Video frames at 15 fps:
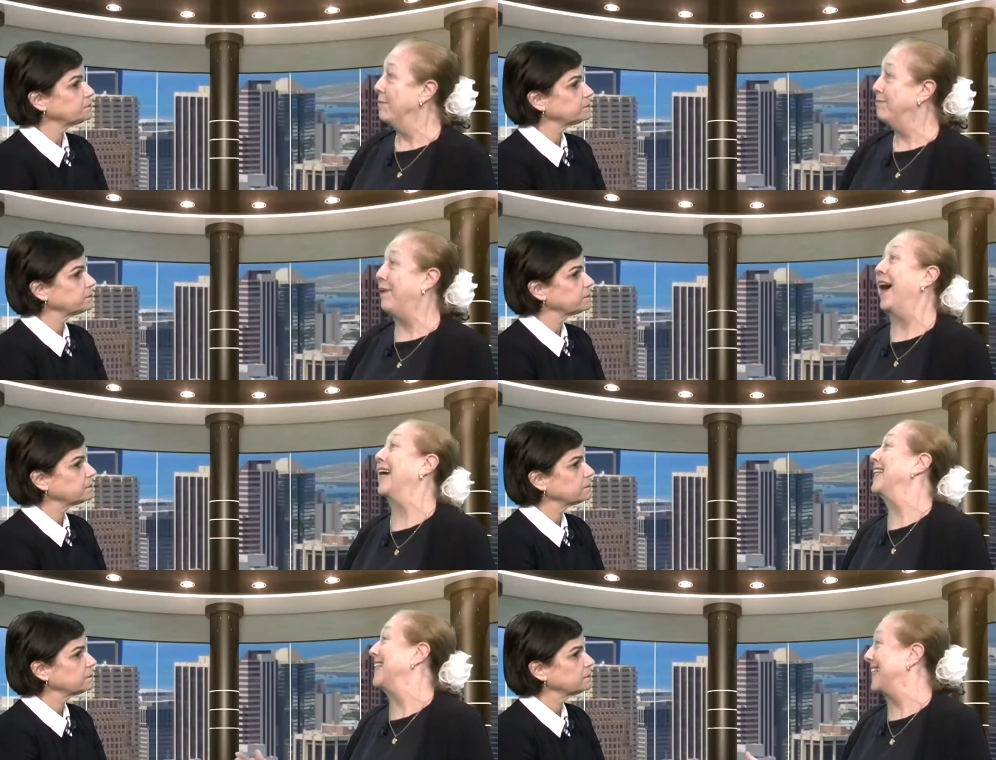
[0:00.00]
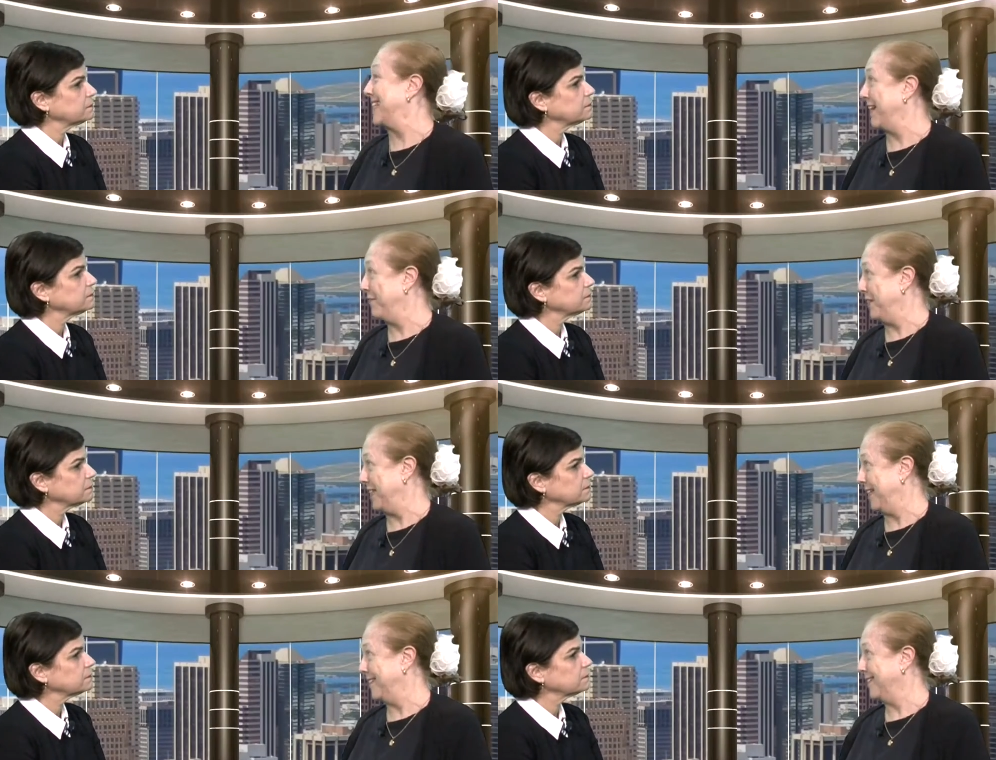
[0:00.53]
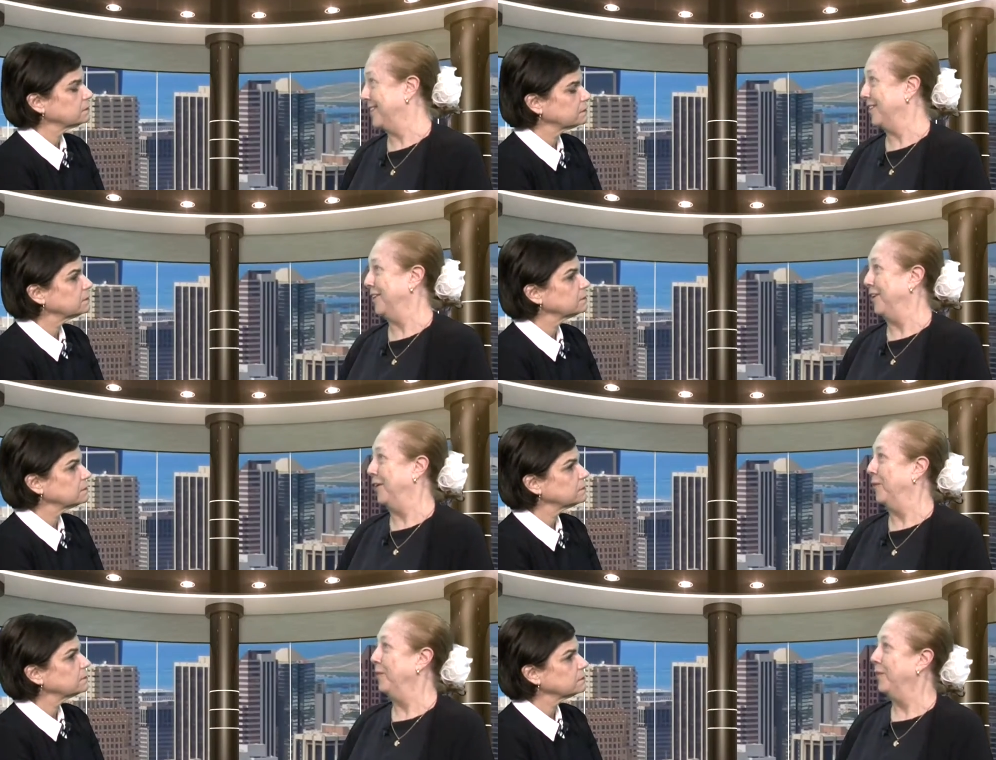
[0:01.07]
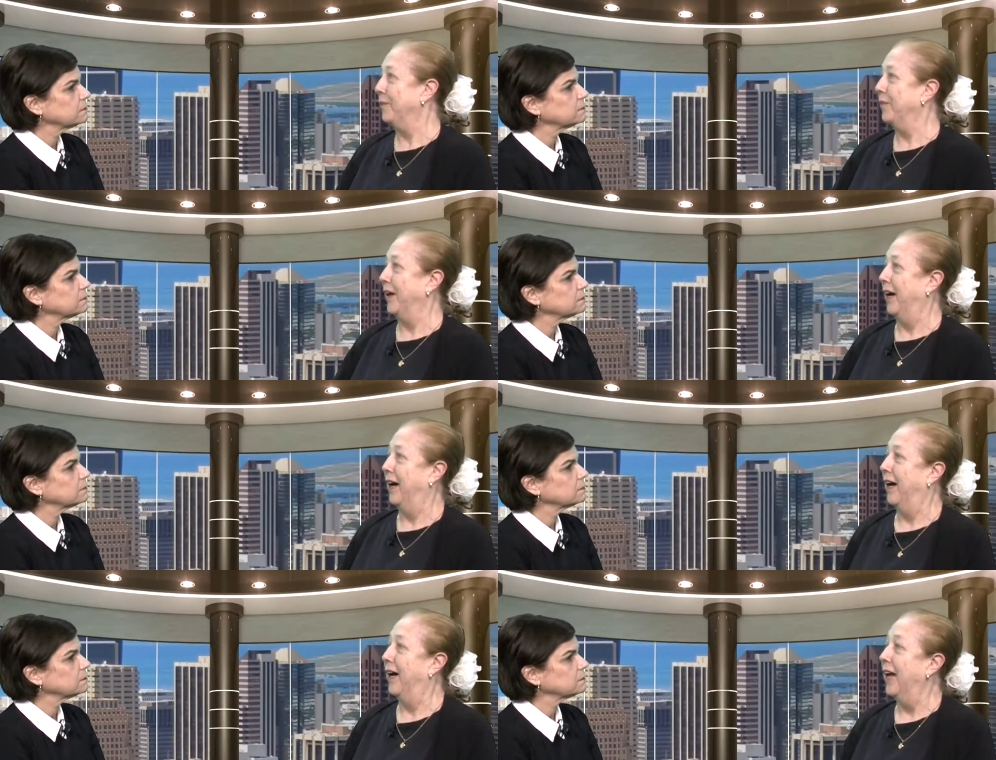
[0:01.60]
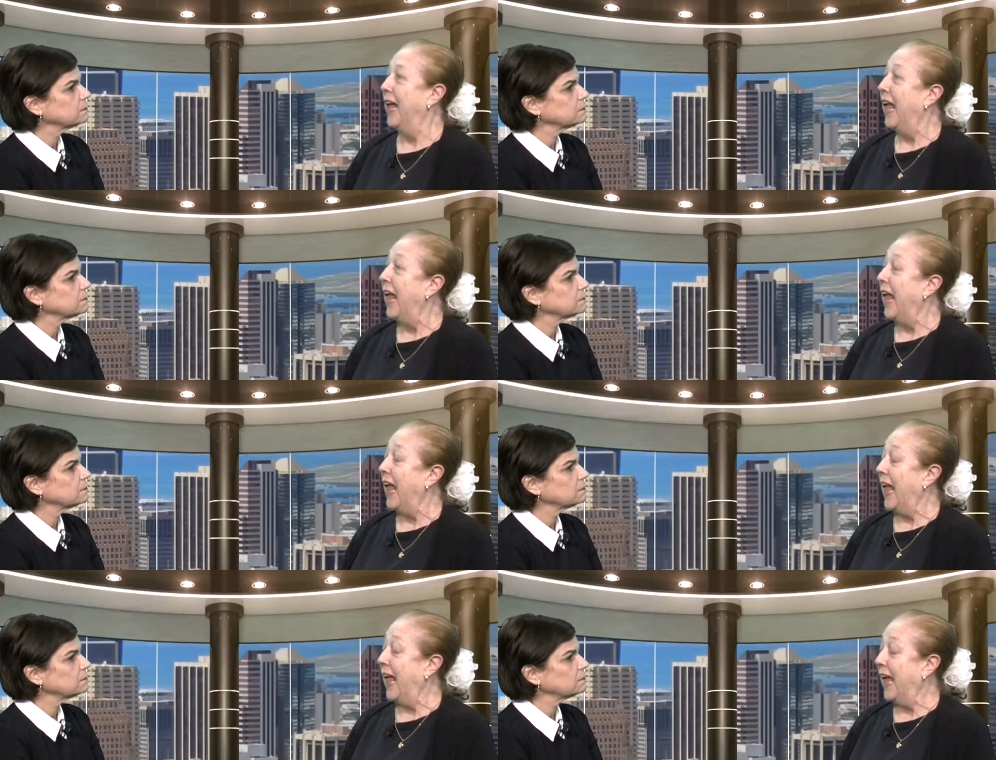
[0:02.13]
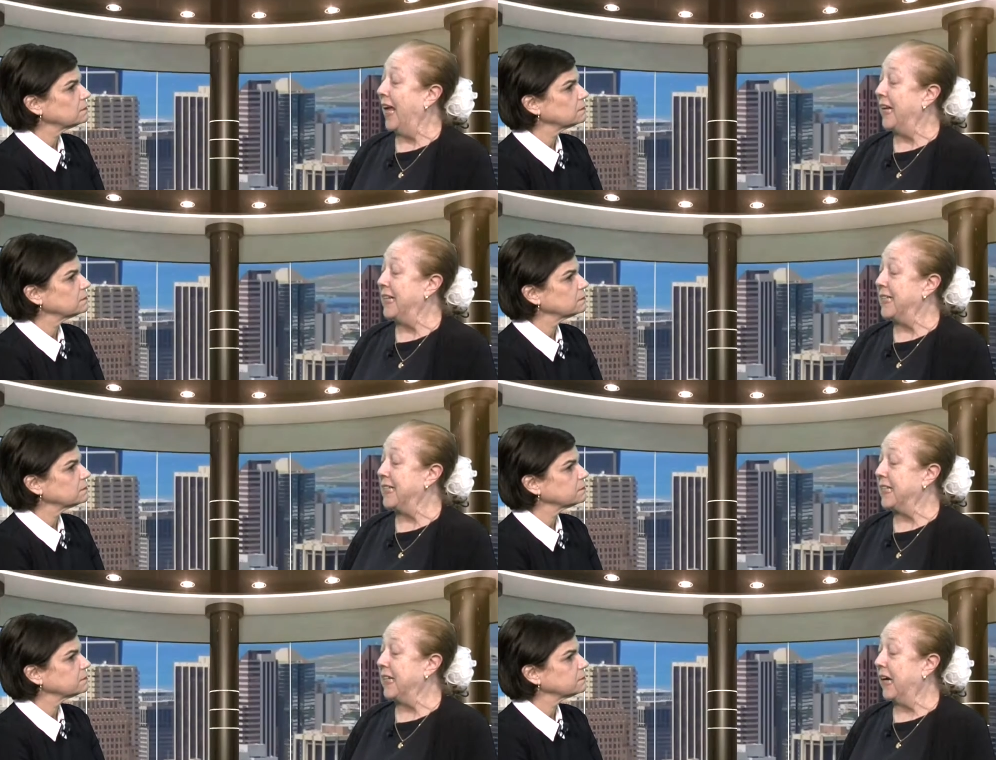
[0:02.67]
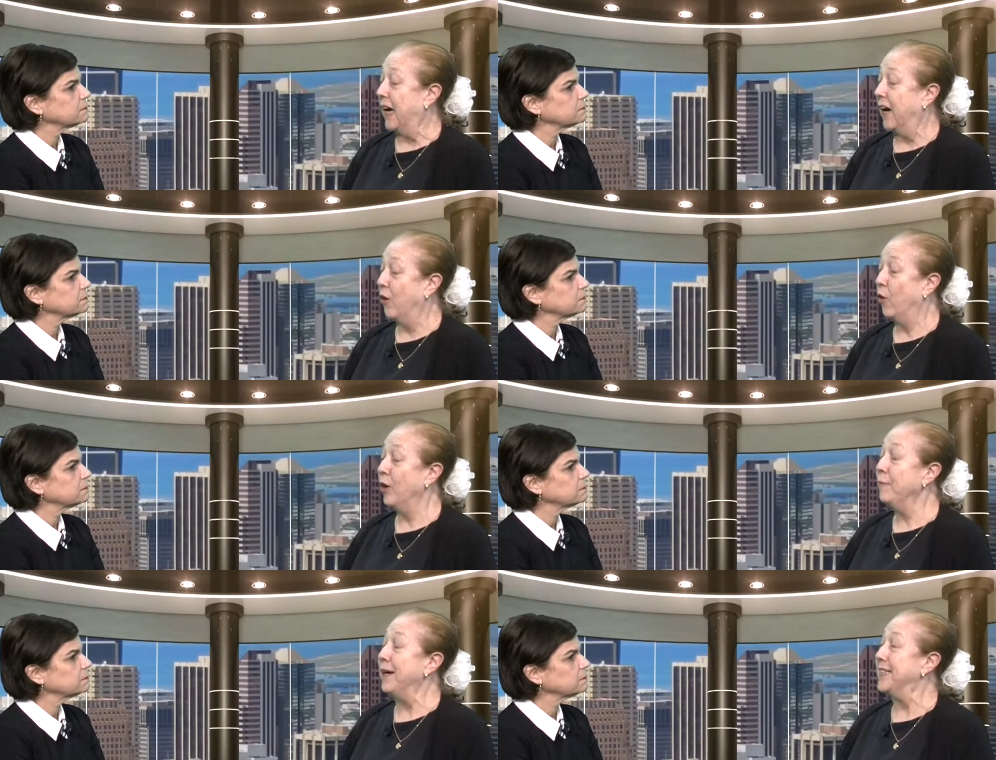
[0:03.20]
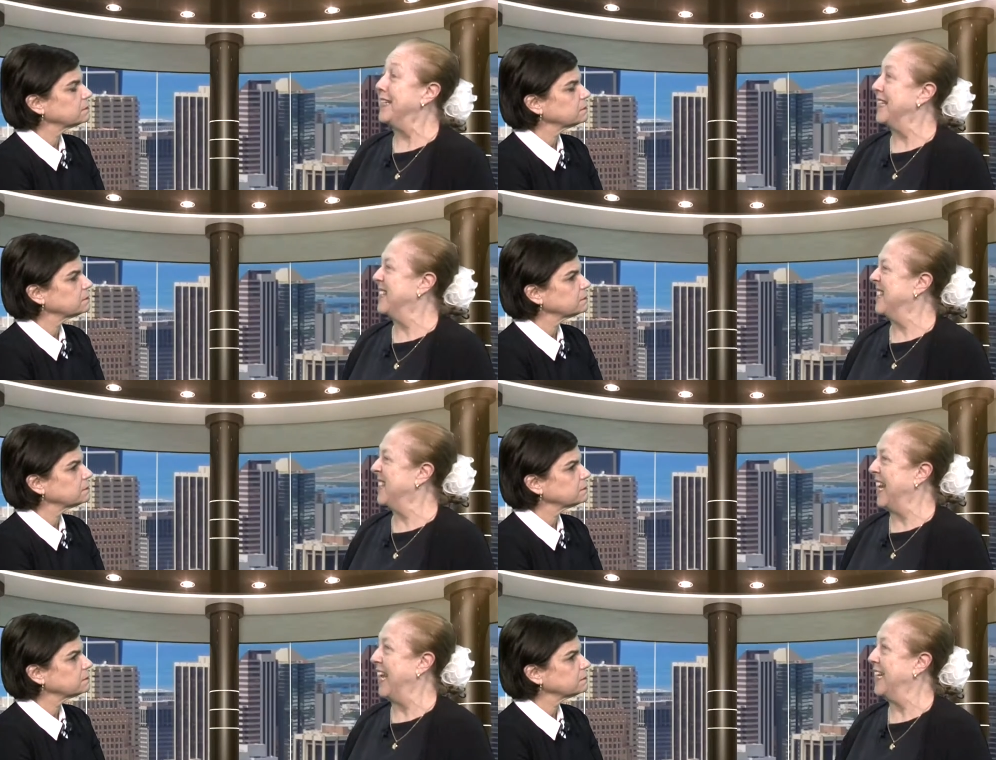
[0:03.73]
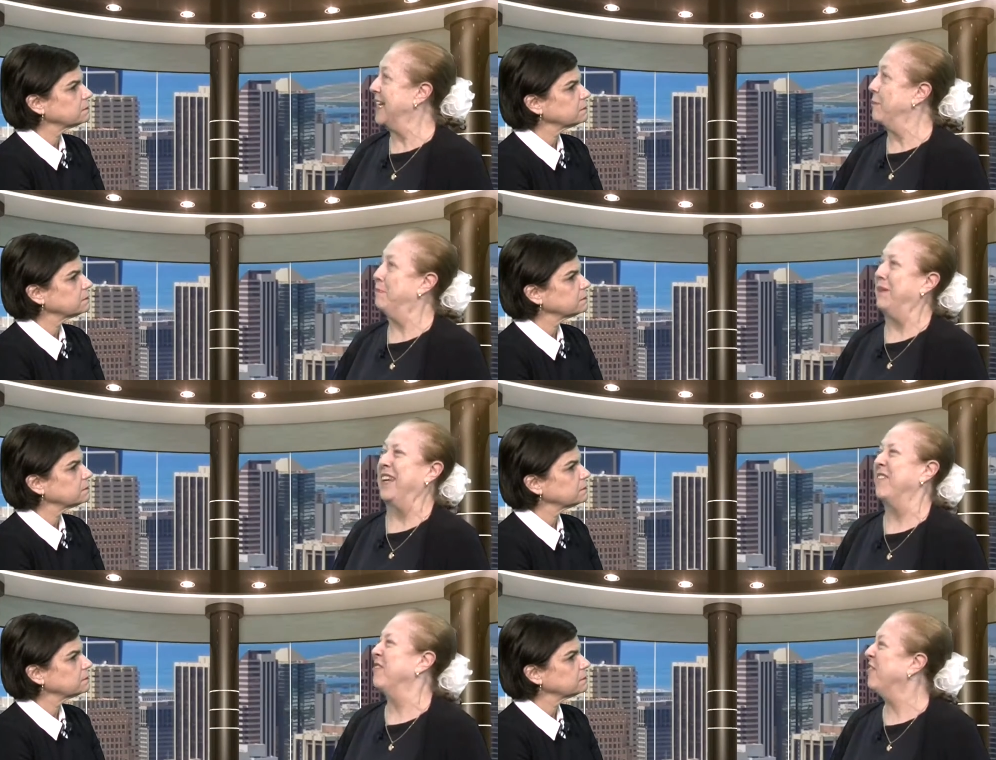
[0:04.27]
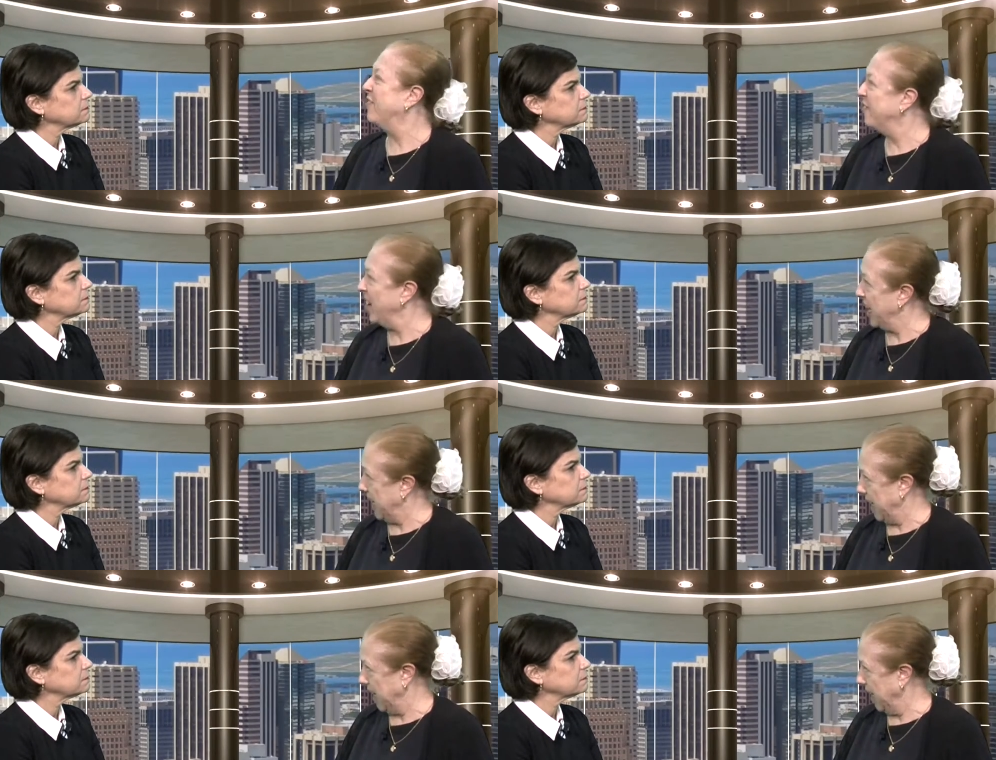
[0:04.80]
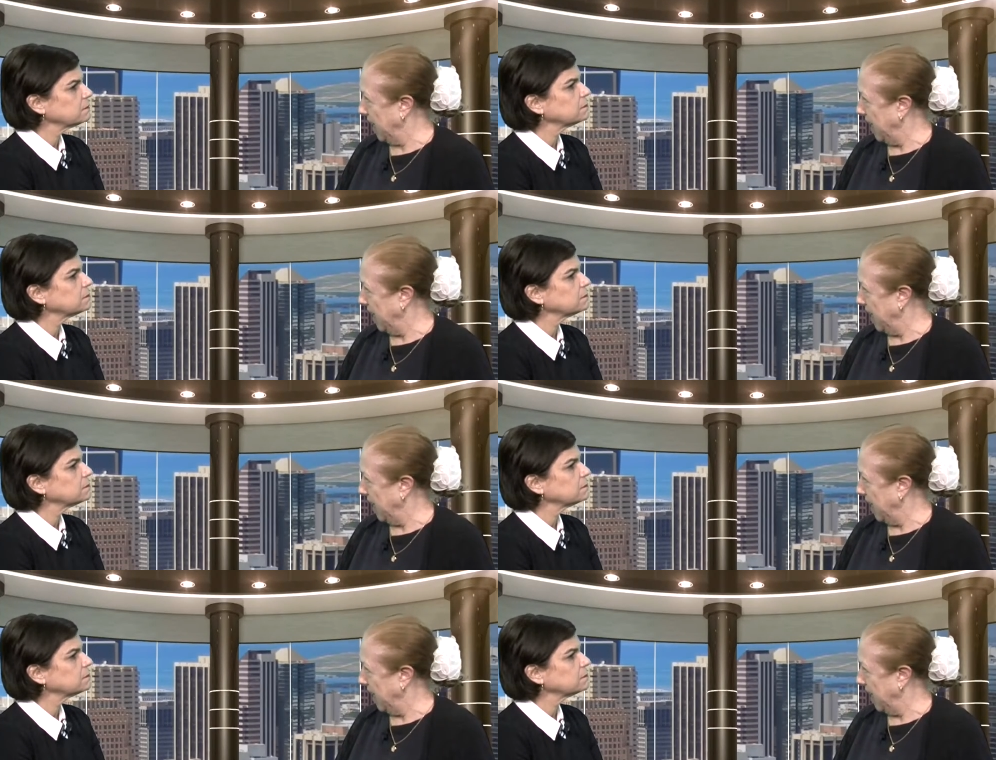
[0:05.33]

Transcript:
Speaker 1: Back in the 70s, you know. All my dances ended up being funny.